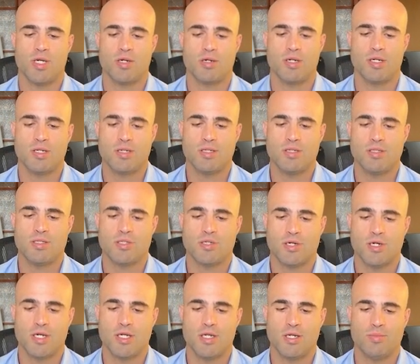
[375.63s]
periods
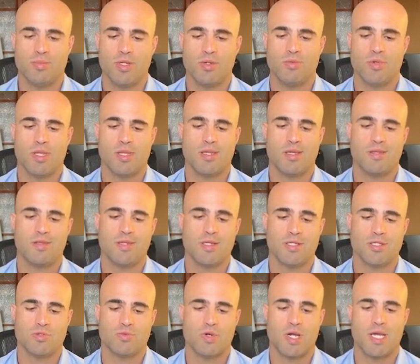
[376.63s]
are going to be within
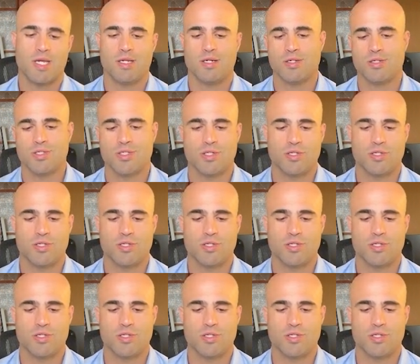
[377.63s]
this range.